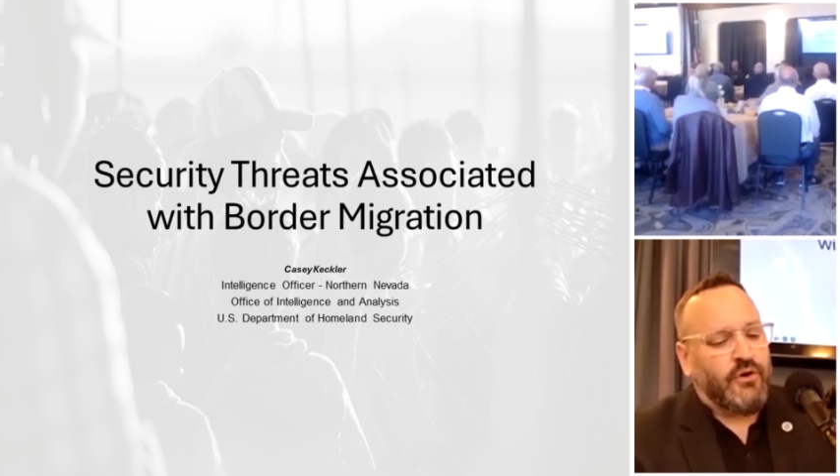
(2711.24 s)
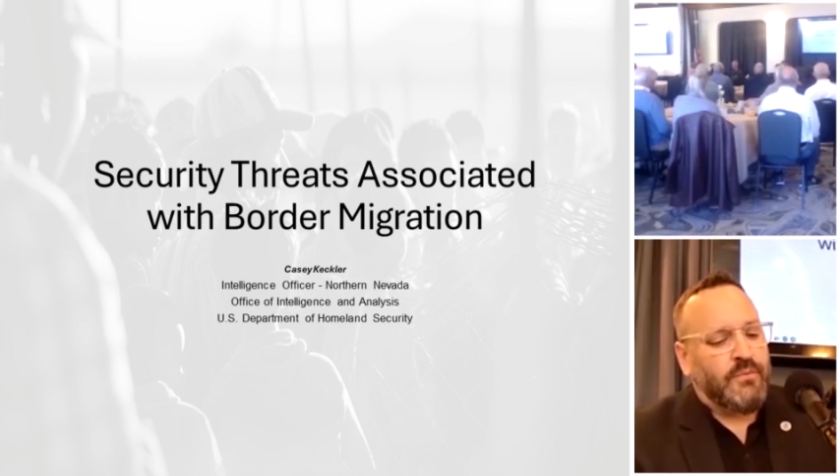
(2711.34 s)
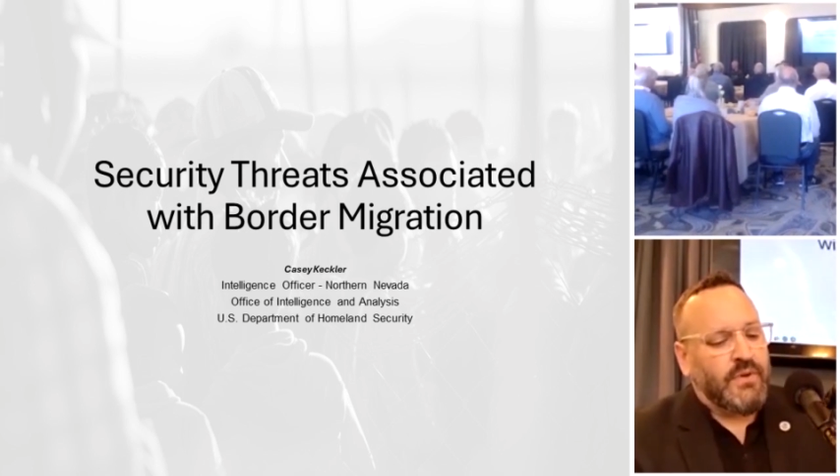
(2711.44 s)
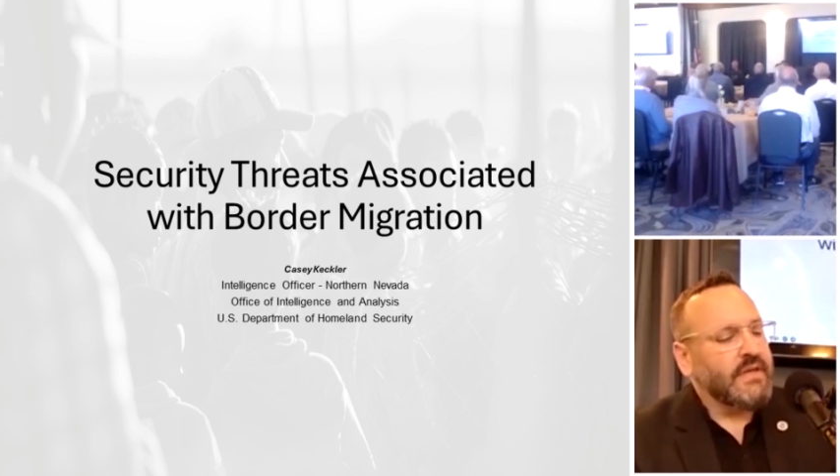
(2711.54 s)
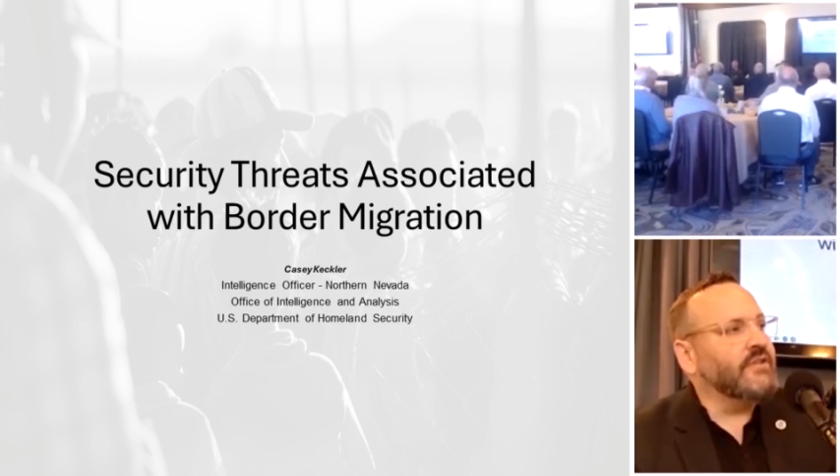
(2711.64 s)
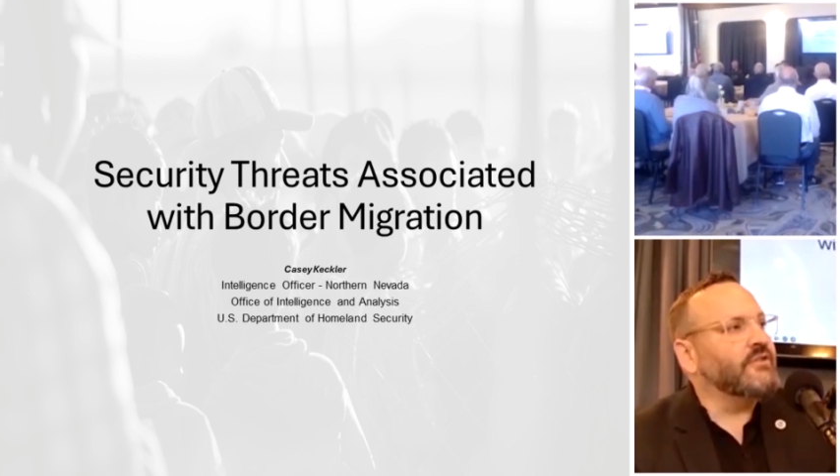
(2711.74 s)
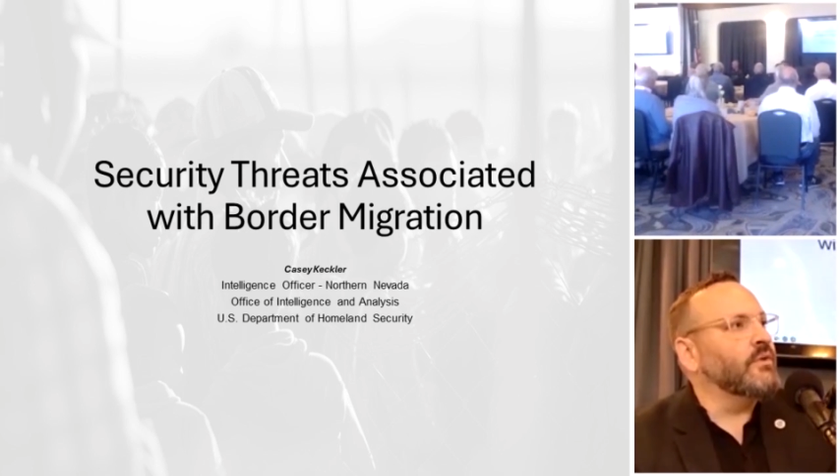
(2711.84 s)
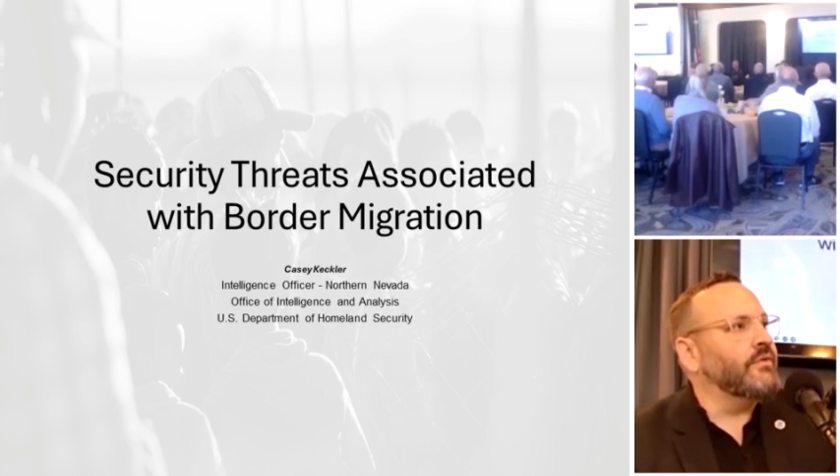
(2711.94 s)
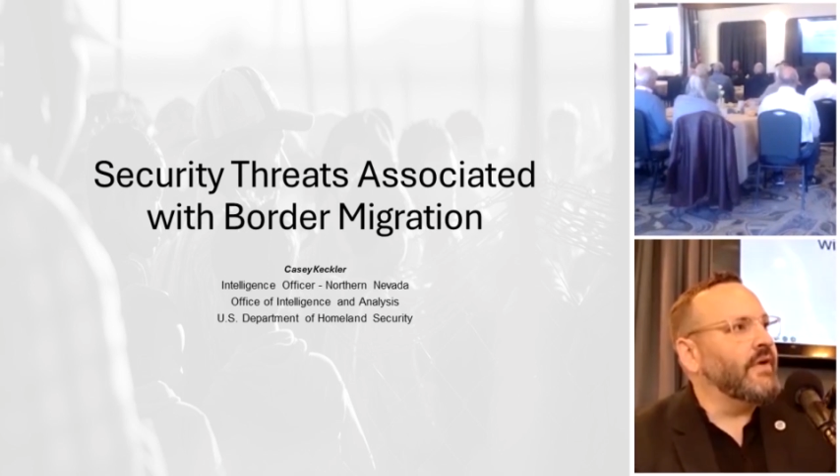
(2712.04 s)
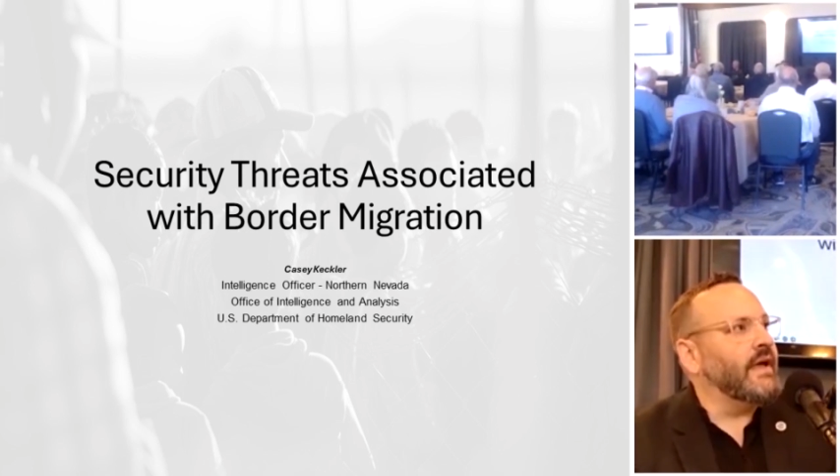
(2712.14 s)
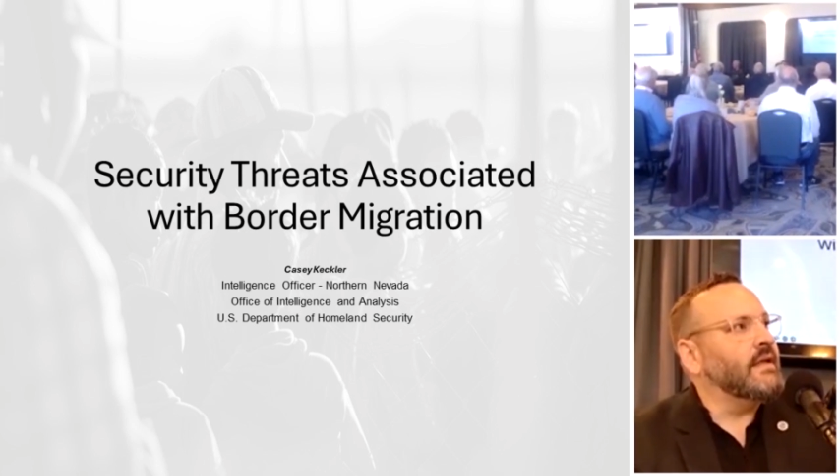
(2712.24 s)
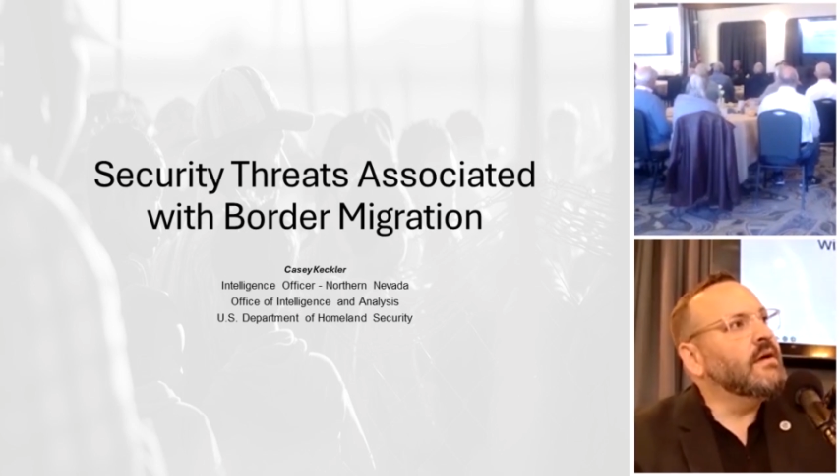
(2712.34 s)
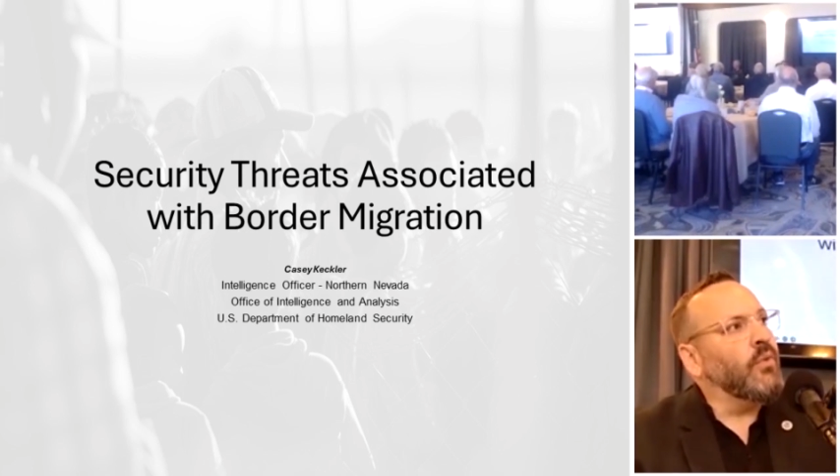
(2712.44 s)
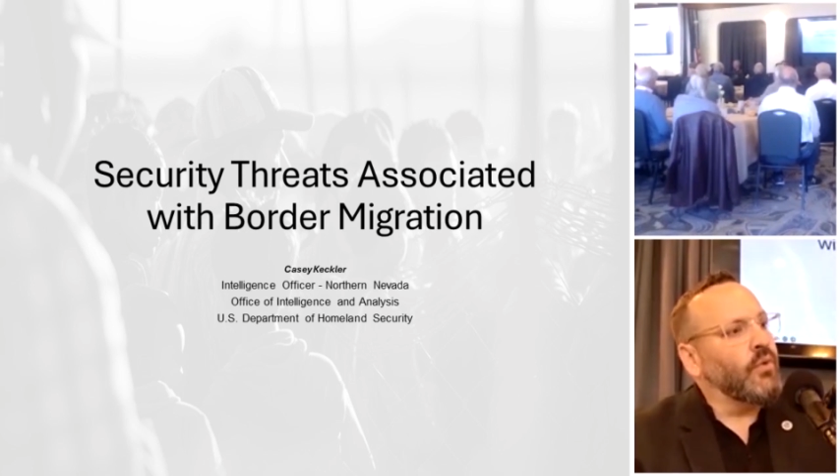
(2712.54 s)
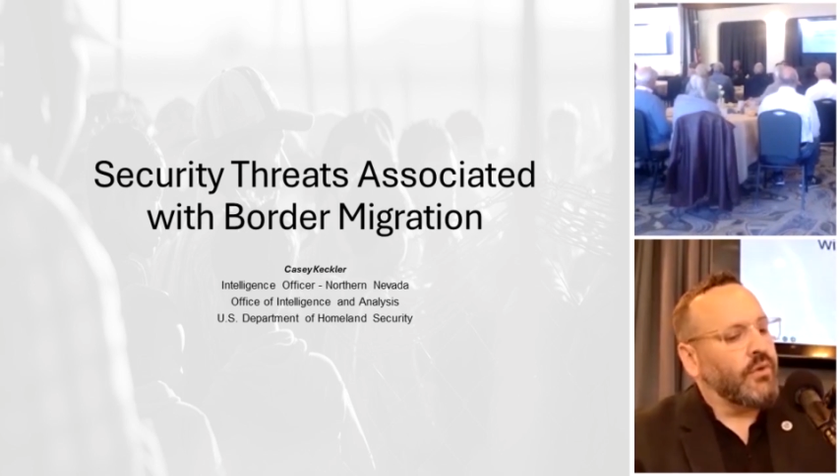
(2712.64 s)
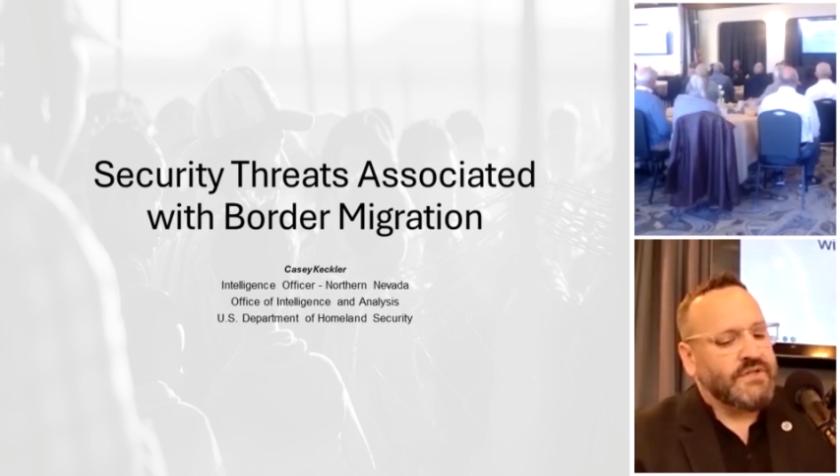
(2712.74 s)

ability to evade border